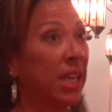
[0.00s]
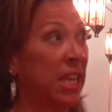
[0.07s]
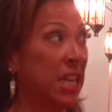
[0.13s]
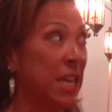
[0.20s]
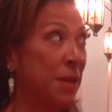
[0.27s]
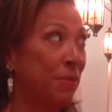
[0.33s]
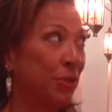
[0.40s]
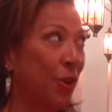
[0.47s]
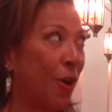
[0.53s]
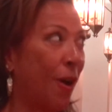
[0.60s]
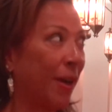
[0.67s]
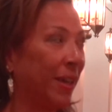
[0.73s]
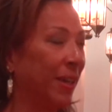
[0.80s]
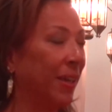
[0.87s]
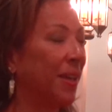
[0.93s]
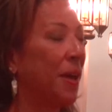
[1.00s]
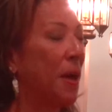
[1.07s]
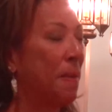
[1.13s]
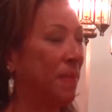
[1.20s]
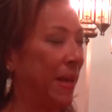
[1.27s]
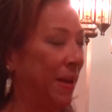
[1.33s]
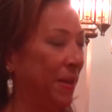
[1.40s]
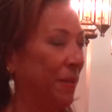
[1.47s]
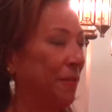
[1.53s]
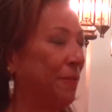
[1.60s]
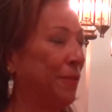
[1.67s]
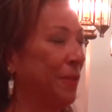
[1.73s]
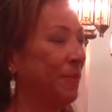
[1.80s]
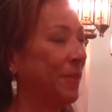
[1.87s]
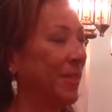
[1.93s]
keep talking about
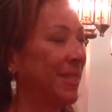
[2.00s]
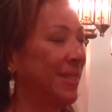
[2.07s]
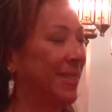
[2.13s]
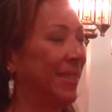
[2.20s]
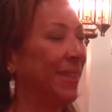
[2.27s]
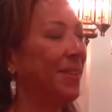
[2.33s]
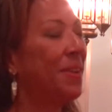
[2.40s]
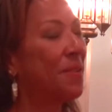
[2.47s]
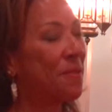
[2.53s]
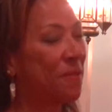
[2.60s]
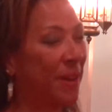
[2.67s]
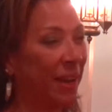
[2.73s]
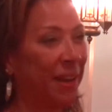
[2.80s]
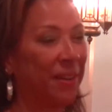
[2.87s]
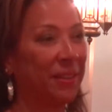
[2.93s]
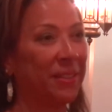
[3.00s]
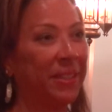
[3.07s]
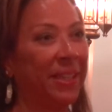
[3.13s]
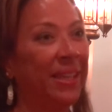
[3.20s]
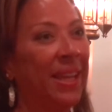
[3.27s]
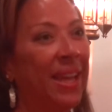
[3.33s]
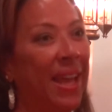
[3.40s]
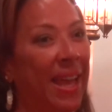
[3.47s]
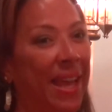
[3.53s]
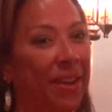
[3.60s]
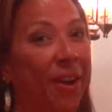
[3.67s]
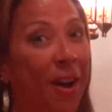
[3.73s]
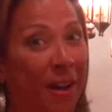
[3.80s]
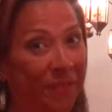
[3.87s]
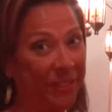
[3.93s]
informed consent regularly
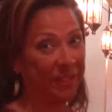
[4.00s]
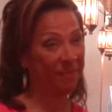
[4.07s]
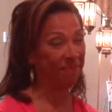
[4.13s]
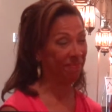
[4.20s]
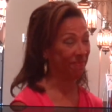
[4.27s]
and often.